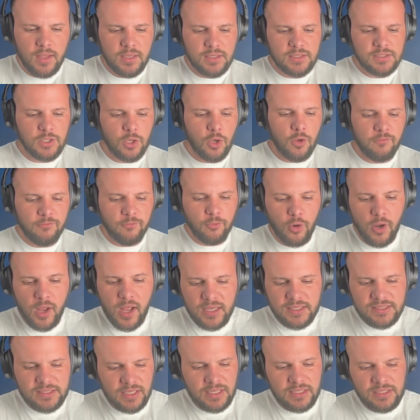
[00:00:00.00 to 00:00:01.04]
So for
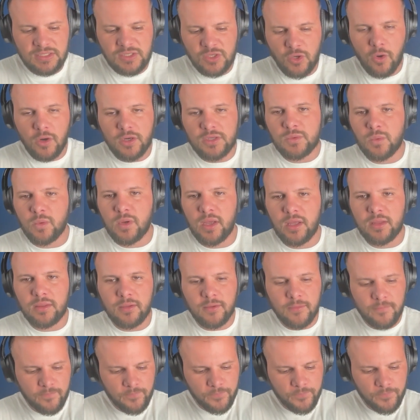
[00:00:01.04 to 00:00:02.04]
us, it starts with